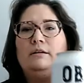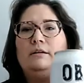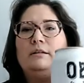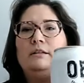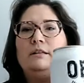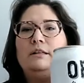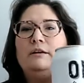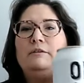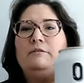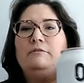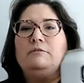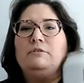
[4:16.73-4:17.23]

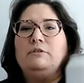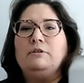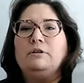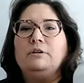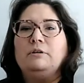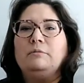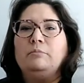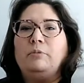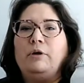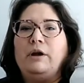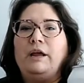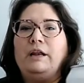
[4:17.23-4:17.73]
Love
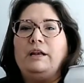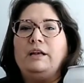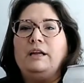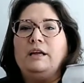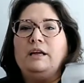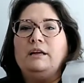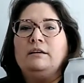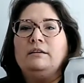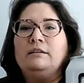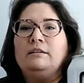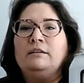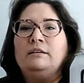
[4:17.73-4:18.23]
their
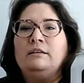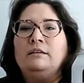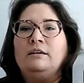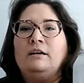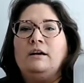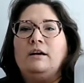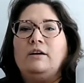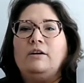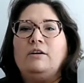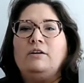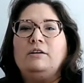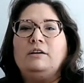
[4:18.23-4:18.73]
branding.
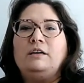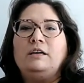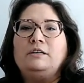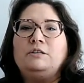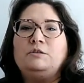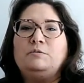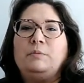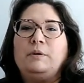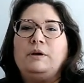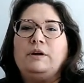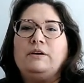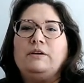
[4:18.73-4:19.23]

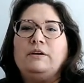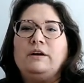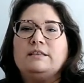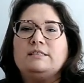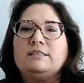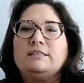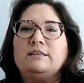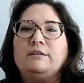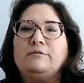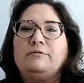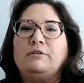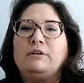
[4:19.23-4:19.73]
Each beer has
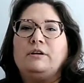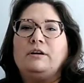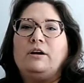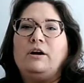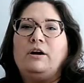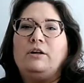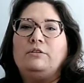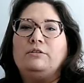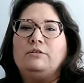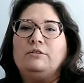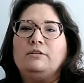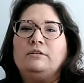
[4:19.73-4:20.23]
a different
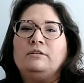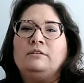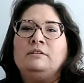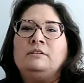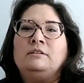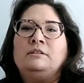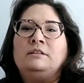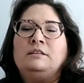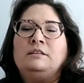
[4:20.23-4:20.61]
color